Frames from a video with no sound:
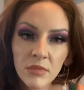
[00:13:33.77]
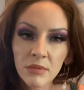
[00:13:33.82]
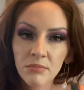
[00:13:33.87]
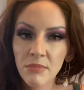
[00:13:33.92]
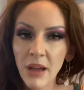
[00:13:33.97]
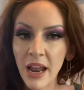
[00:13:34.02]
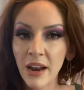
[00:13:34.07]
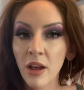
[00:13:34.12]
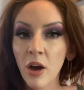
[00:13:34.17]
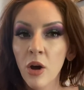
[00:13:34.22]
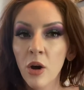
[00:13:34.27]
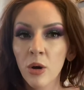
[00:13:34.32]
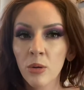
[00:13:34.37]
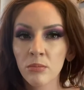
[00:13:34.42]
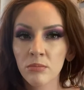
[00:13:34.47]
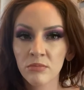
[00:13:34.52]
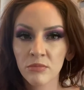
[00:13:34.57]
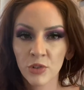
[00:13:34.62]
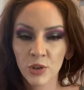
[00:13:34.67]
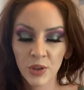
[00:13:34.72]
at
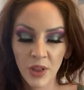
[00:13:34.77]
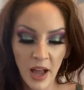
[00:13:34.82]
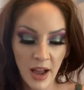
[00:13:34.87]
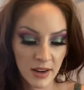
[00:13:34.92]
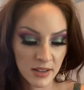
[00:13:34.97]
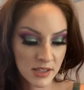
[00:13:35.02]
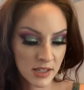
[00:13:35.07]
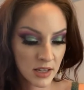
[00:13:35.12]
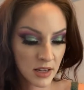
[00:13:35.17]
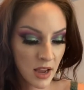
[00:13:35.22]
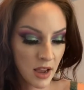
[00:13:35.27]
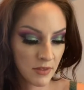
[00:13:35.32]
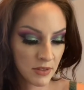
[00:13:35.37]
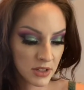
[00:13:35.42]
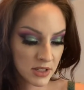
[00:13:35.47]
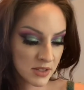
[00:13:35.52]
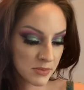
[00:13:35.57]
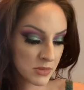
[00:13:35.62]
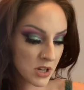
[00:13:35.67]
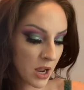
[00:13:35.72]
home, relaxing, having
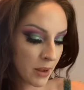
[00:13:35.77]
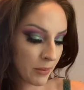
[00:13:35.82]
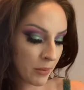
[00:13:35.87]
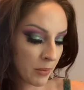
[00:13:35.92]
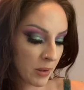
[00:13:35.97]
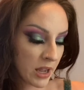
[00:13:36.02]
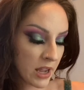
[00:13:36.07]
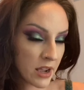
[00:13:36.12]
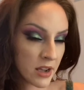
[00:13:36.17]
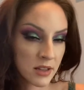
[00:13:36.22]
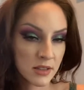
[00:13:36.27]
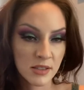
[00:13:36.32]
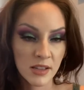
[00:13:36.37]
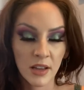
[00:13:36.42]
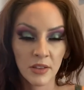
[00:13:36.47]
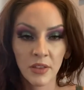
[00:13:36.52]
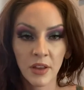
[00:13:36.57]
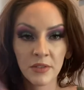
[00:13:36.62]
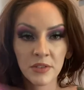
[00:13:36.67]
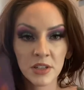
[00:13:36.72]
some time on my hands.
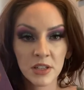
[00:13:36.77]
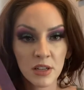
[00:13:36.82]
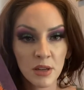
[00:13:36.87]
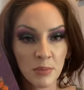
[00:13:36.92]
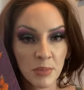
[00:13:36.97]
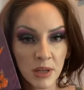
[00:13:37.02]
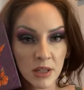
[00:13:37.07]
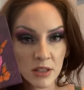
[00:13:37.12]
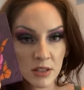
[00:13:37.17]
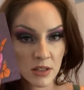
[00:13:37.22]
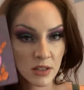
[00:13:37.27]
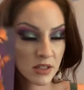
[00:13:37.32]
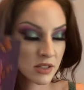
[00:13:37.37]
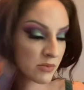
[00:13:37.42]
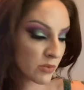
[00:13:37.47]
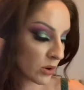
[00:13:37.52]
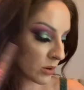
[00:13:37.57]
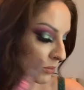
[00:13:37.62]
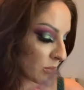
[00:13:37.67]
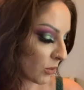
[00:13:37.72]
I'd love to dip into this
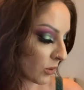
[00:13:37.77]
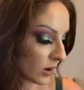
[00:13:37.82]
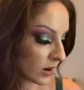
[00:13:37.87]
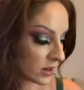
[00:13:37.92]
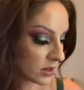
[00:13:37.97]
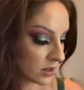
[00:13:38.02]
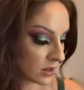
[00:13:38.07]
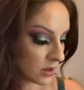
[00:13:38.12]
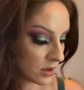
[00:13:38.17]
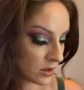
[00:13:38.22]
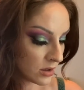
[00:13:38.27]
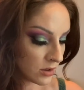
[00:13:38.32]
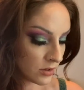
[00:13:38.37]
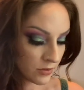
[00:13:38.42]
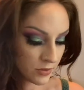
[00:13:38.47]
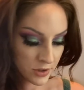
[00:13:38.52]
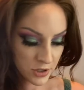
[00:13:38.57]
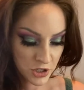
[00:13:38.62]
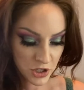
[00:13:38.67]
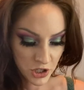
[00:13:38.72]
one more
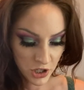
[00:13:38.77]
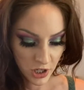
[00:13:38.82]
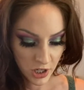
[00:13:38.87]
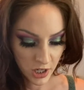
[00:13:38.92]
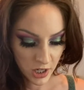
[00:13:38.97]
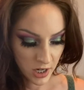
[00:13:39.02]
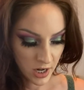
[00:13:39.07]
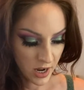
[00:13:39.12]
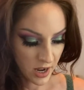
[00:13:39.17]
for sure.